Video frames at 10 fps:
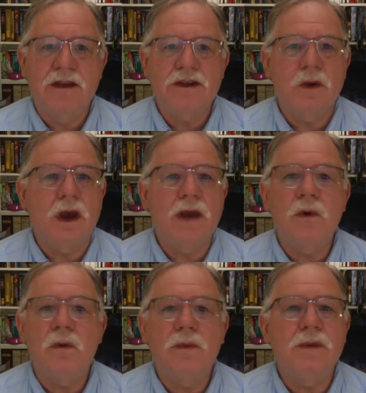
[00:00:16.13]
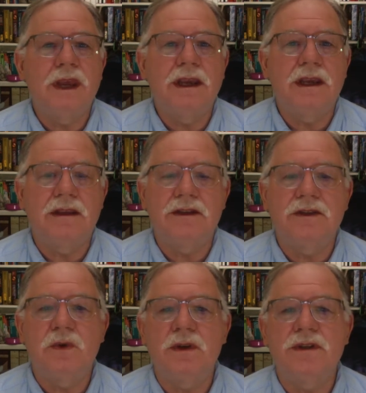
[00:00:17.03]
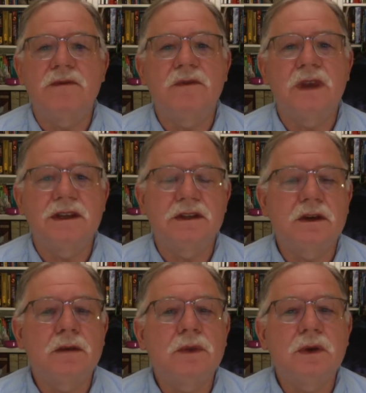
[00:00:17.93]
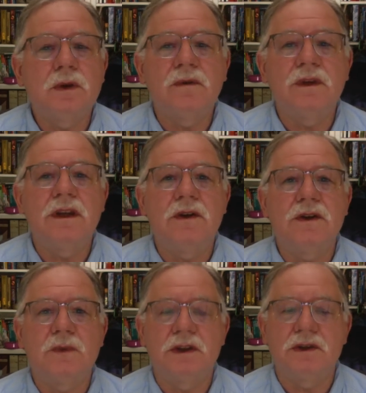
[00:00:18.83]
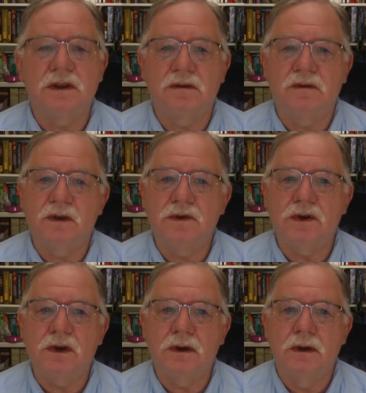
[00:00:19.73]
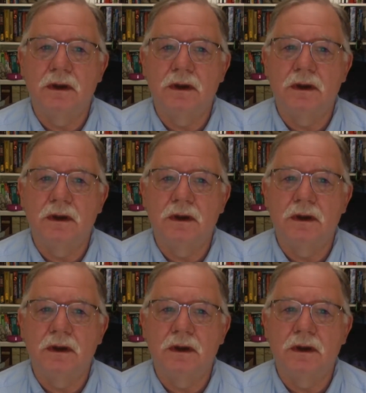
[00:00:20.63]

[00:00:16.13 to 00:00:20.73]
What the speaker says: so I won't be making these sorts of face-to-computer videos much in the future.